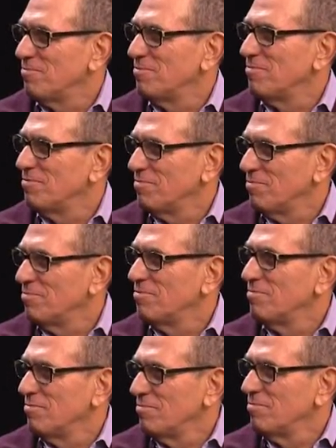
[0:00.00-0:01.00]
And every
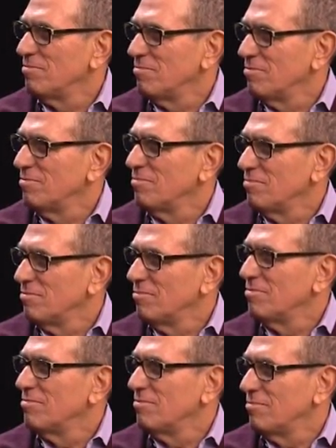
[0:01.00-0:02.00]
economic
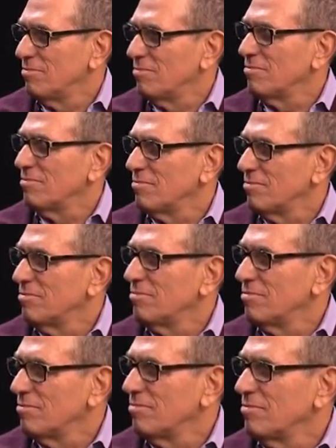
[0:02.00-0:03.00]
policy that the
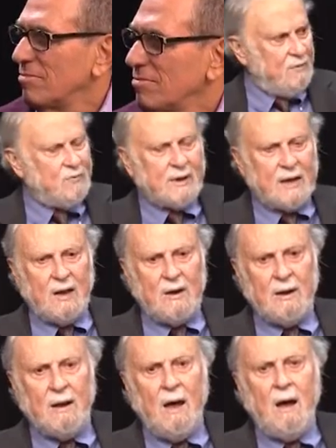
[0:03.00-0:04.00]
Republicans have been
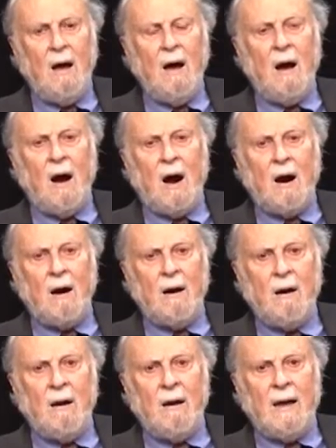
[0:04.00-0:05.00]
advocating
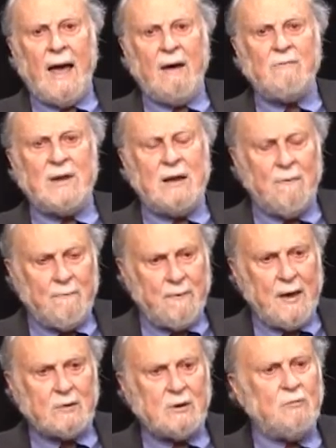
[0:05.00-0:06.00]
are, have the
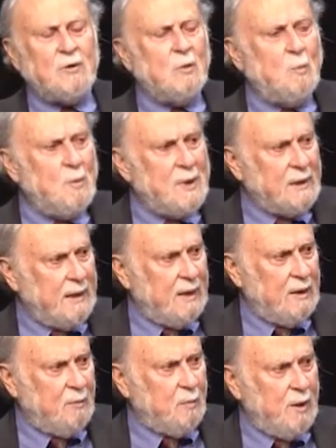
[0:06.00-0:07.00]
effect of
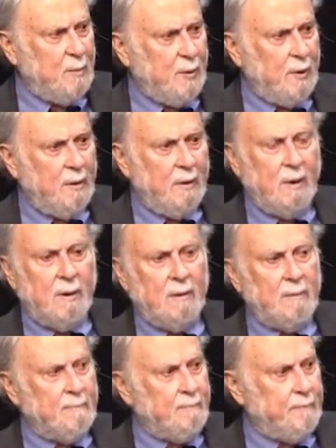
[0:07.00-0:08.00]
humiliating people.
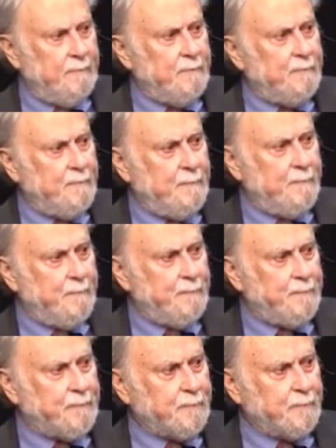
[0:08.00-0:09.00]
I've read
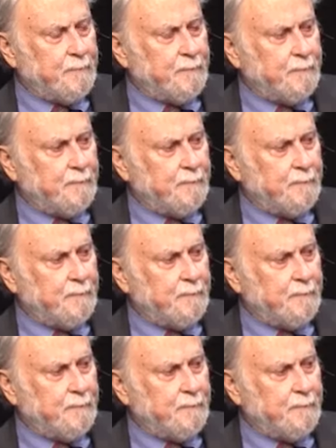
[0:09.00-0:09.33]
some,